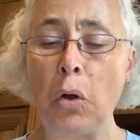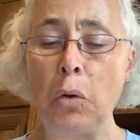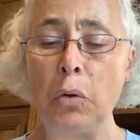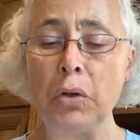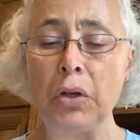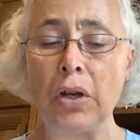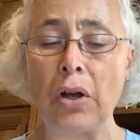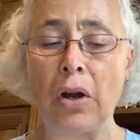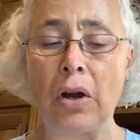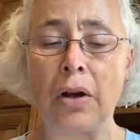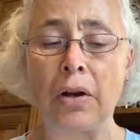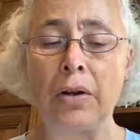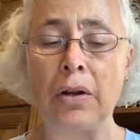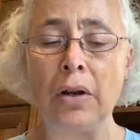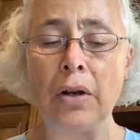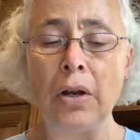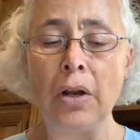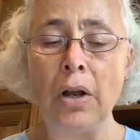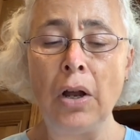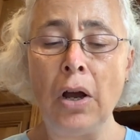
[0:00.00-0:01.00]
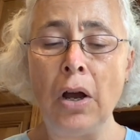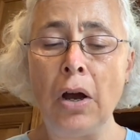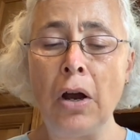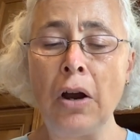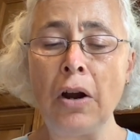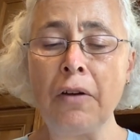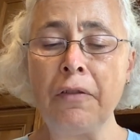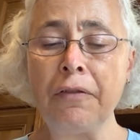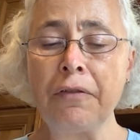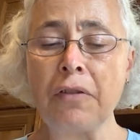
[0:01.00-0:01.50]
yard.
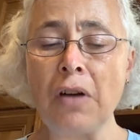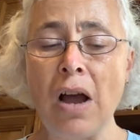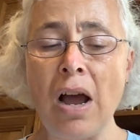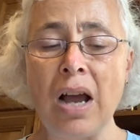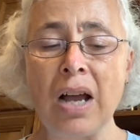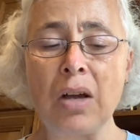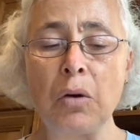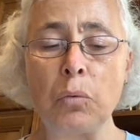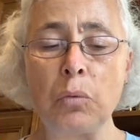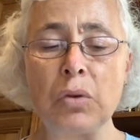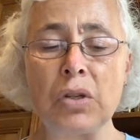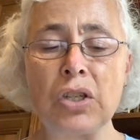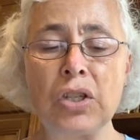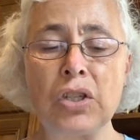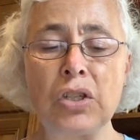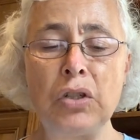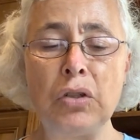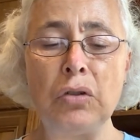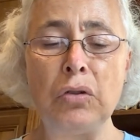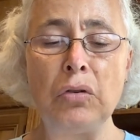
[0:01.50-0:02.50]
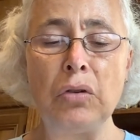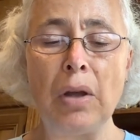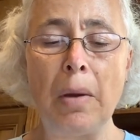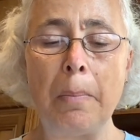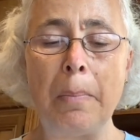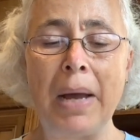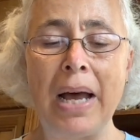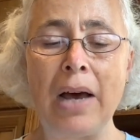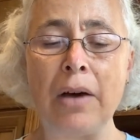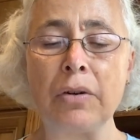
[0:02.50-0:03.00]
Her frock was soon
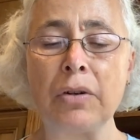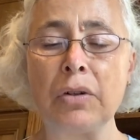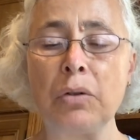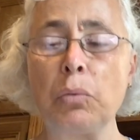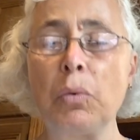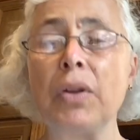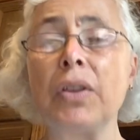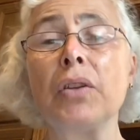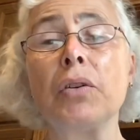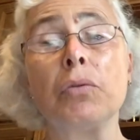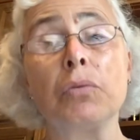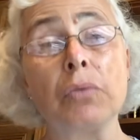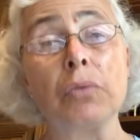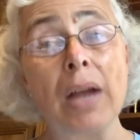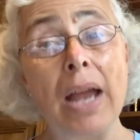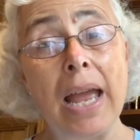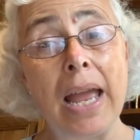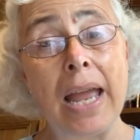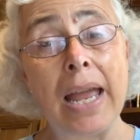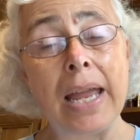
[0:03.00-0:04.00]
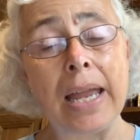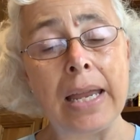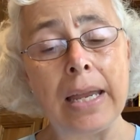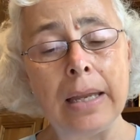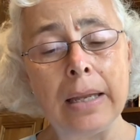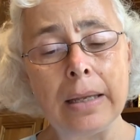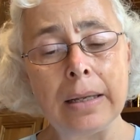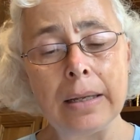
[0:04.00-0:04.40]
powdered with gray,